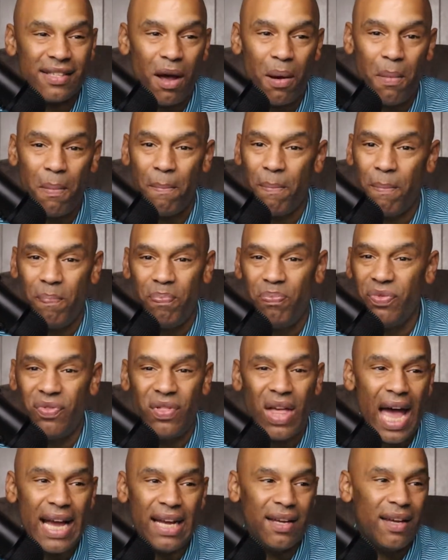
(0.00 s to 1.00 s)
some
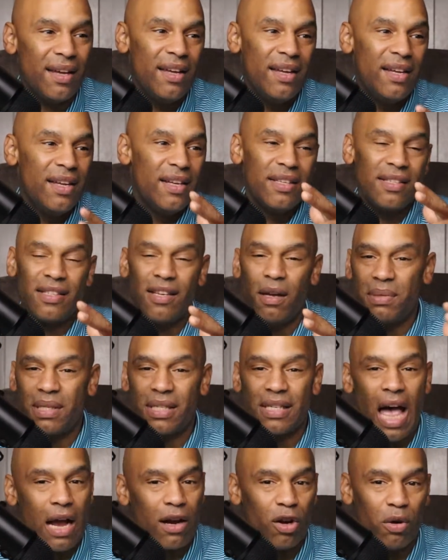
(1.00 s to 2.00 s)

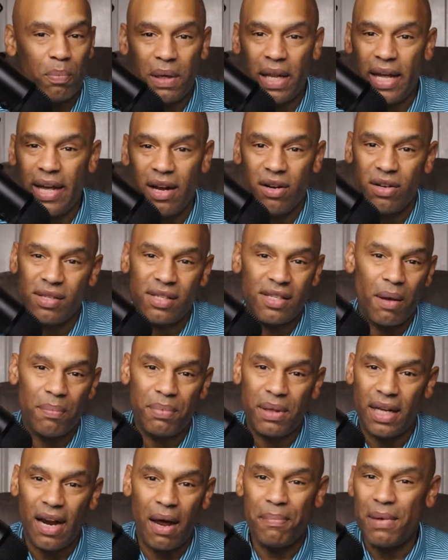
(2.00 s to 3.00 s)
soccer player or
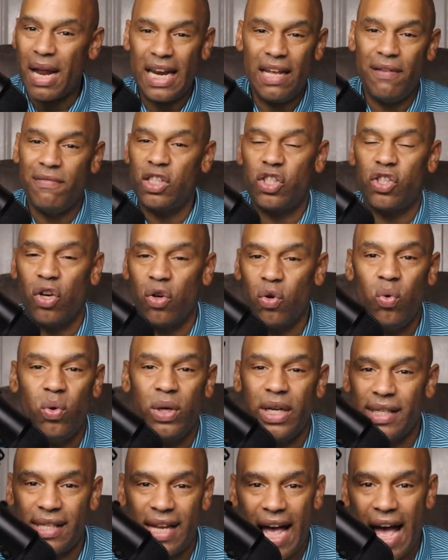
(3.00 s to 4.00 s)
something. I'm not even sure who
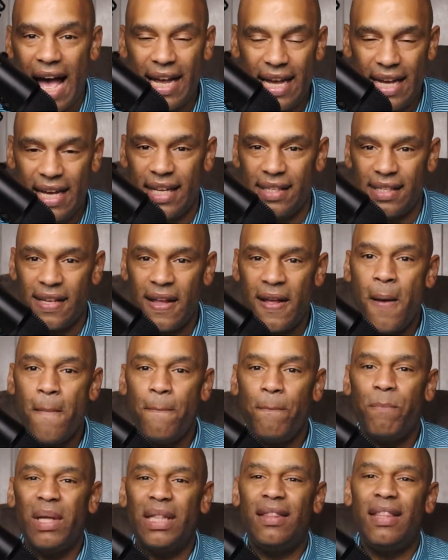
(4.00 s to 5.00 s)
this guy is.
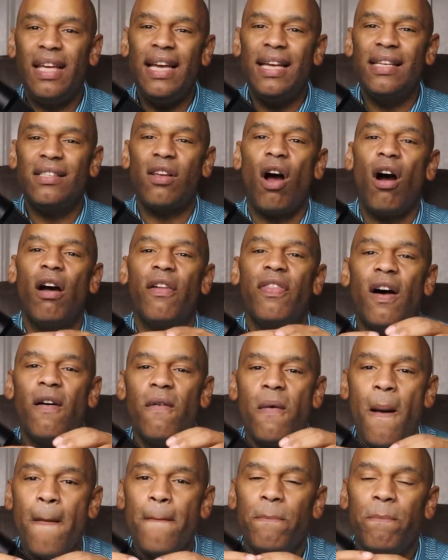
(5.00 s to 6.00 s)
But these are
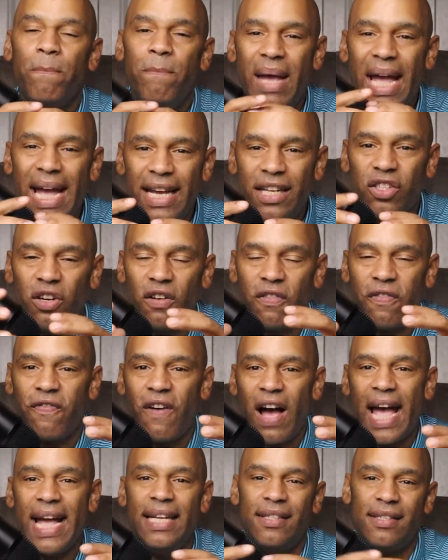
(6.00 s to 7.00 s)
the major
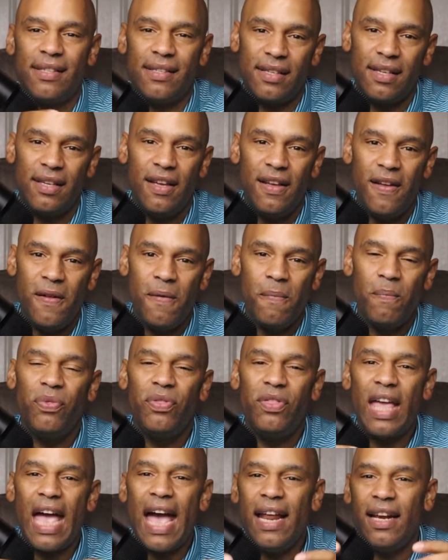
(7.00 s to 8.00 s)
fights
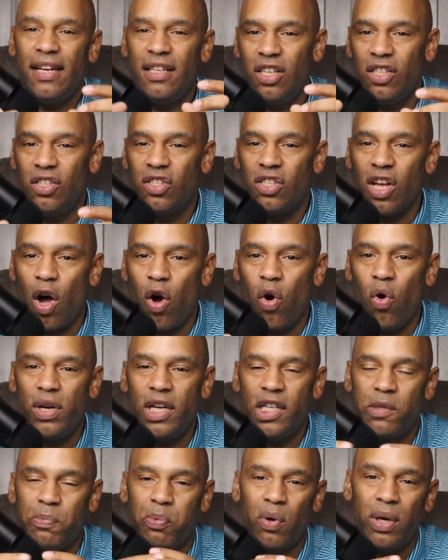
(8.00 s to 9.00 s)
that DAZN
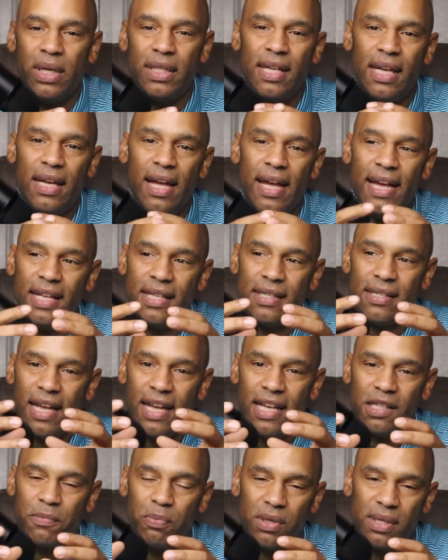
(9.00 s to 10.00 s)

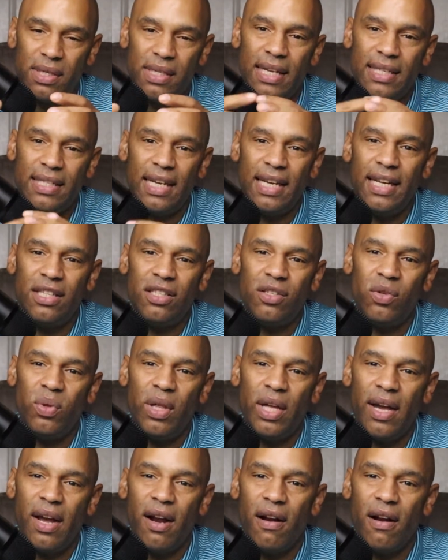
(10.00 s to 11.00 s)
is presenting to